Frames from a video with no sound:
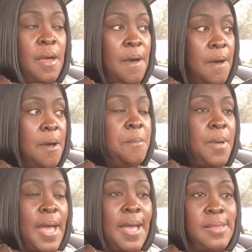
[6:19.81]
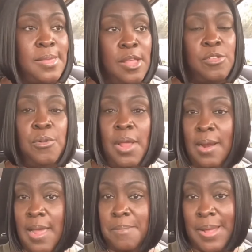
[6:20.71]
um, I tend to
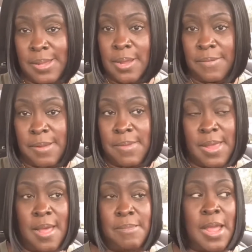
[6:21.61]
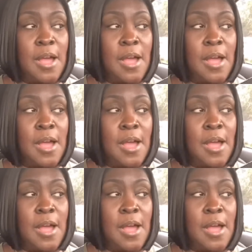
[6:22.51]
neglect myself sometimes.